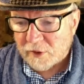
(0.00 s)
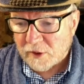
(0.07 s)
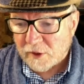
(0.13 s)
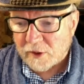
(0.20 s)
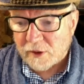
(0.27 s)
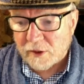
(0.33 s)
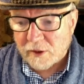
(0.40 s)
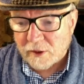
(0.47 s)

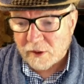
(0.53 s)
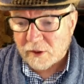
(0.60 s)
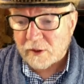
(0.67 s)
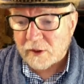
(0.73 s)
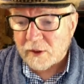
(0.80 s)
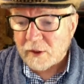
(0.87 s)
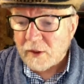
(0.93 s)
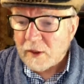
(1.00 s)
yeah.
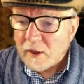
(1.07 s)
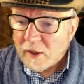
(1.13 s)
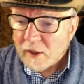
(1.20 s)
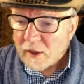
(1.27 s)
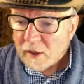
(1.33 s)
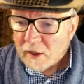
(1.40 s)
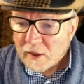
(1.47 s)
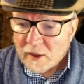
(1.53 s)

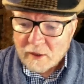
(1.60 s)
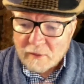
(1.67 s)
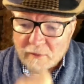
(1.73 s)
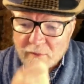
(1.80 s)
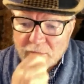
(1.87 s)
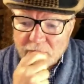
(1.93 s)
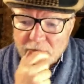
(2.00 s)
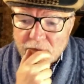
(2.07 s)
Um,
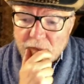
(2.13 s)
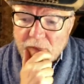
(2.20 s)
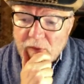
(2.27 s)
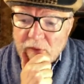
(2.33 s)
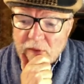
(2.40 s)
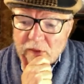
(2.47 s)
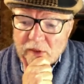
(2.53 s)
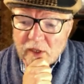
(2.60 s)

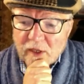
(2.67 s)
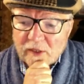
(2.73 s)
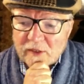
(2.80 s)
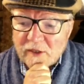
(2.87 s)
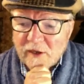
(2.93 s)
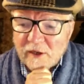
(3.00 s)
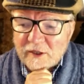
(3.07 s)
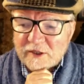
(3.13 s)
the
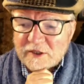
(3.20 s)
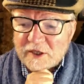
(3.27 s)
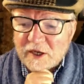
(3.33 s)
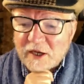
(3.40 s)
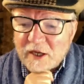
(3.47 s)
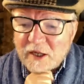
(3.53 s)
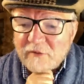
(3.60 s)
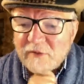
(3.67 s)
technology
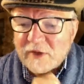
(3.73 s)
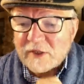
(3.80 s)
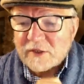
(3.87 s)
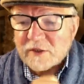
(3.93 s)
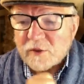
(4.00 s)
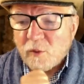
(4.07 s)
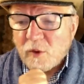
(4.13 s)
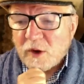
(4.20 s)
elevates
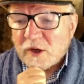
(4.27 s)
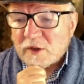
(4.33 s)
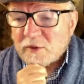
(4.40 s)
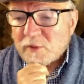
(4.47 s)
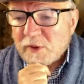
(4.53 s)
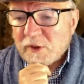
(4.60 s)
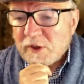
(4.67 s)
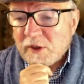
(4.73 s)
the watch
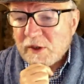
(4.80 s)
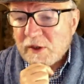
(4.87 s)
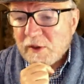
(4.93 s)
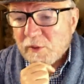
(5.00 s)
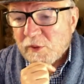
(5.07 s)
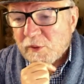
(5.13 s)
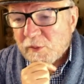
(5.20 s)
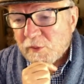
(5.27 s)
when dealing
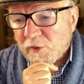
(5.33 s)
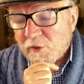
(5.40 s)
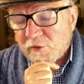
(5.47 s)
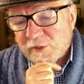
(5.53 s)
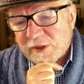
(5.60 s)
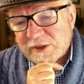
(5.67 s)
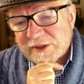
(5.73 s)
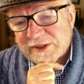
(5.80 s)
with
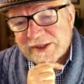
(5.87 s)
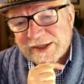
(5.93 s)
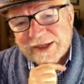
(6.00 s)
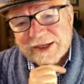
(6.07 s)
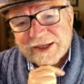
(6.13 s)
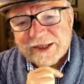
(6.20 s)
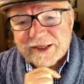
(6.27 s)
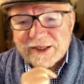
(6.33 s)
movements.
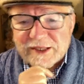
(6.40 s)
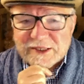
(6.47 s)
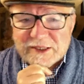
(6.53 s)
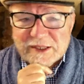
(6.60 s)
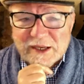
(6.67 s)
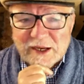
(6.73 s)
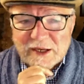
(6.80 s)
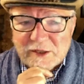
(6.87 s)
This
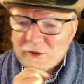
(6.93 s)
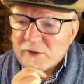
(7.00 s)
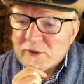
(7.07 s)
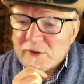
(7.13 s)
I don't